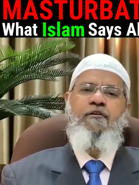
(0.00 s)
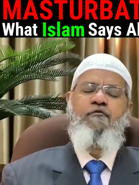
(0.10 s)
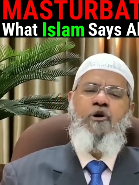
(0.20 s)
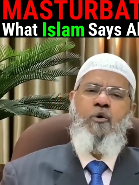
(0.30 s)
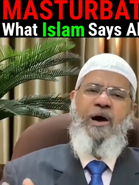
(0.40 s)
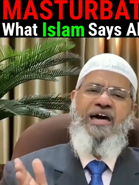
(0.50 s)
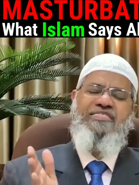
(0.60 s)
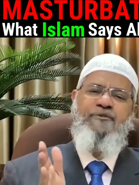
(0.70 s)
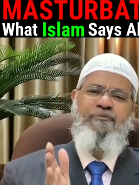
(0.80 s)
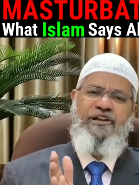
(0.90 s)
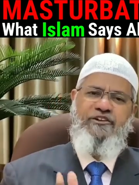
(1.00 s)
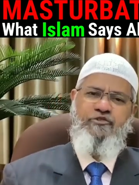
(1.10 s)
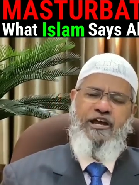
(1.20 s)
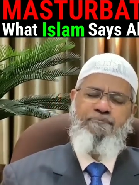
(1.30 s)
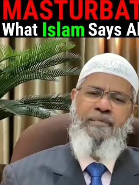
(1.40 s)
whoever has the means
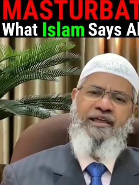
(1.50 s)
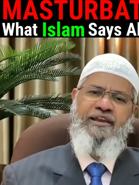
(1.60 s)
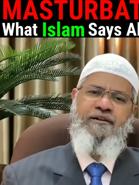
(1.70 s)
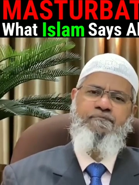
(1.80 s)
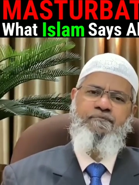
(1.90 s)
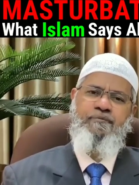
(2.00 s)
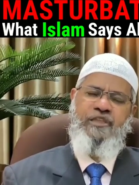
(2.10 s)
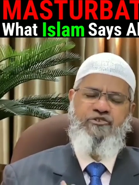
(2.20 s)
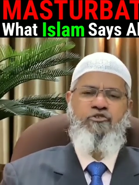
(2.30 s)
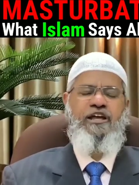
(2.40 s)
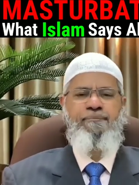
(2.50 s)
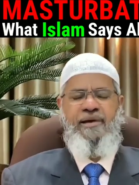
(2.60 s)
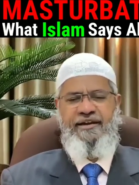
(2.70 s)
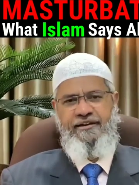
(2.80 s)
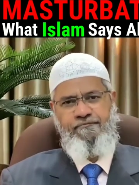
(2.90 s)
to get married, they should get
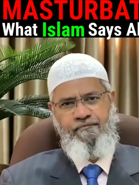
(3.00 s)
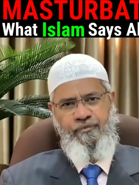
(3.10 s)
married.